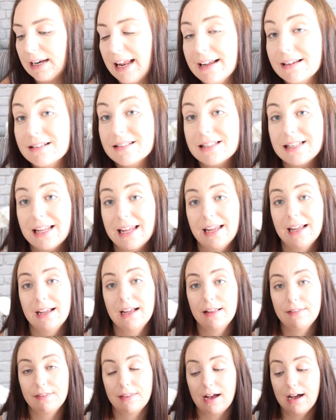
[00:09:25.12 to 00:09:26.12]
next thing
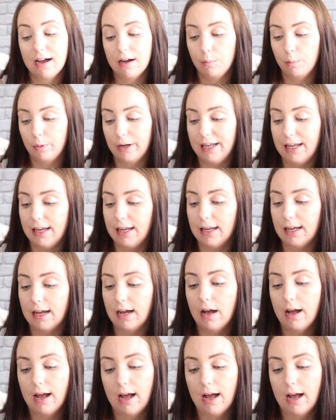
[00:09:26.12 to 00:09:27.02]
that we